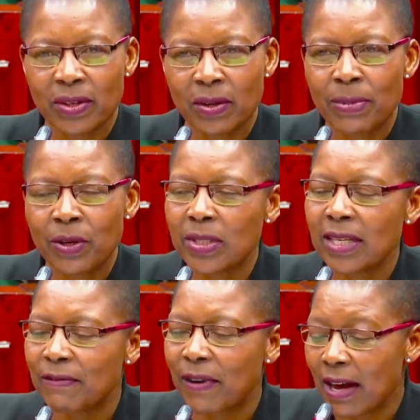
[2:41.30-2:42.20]
Because
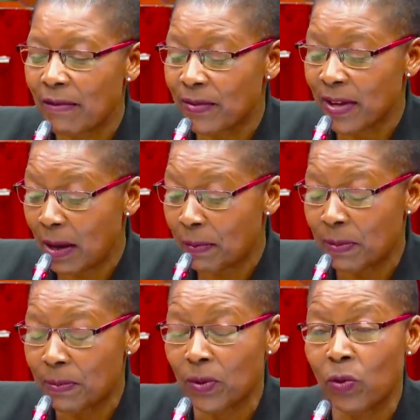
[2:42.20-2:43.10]
if I have young
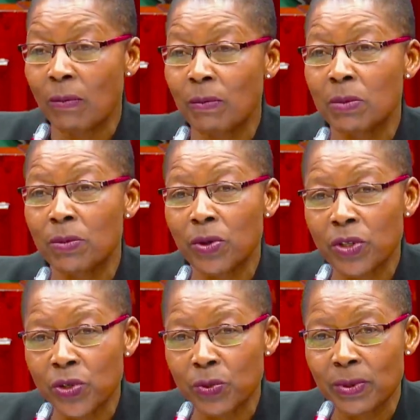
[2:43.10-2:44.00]
people who have been brought
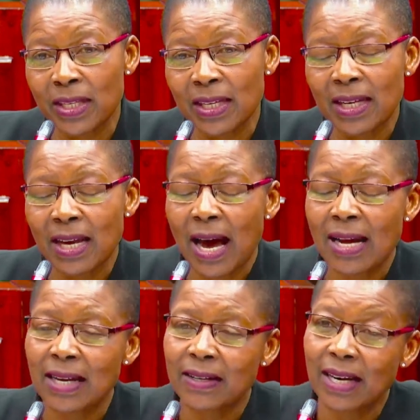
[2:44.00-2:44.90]
to me
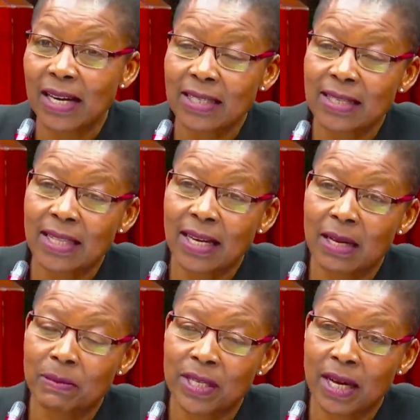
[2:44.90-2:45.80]
and I realize that they
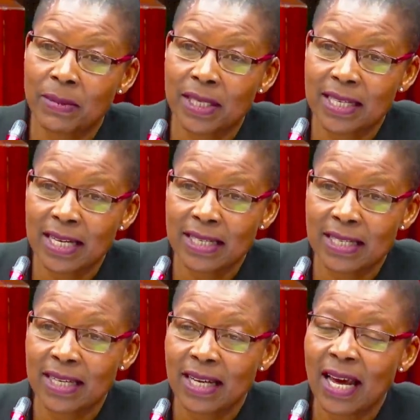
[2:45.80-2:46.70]
can be
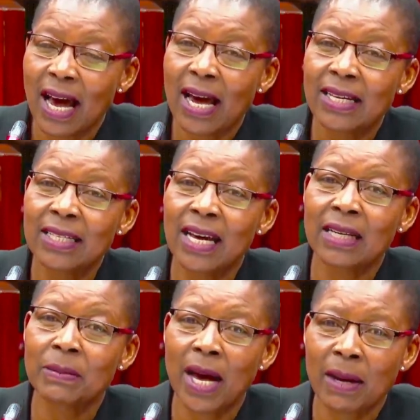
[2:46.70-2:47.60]
rehabilitated, I need a
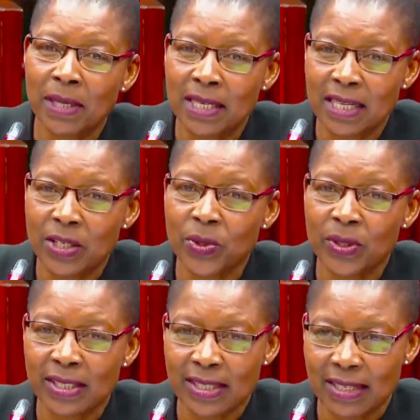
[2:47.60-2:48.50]

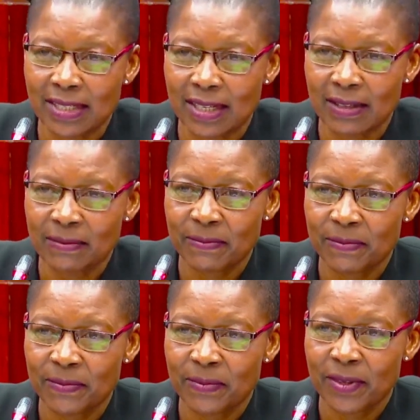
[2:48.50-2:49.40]
rehabilitation center.
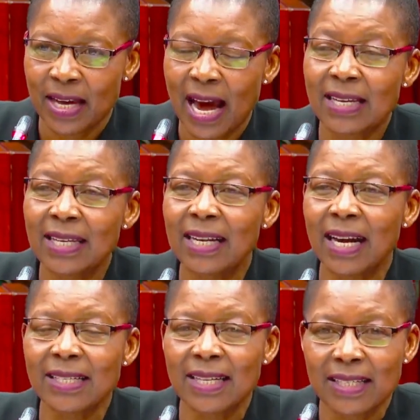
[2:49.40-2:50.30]
I need
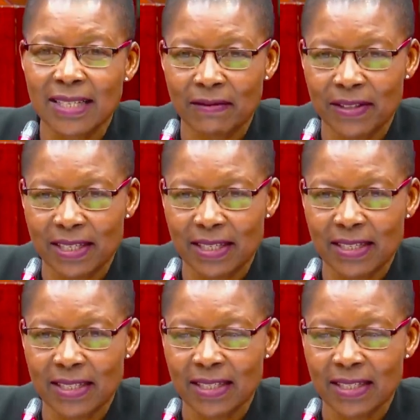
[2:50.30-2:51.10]
counseling services.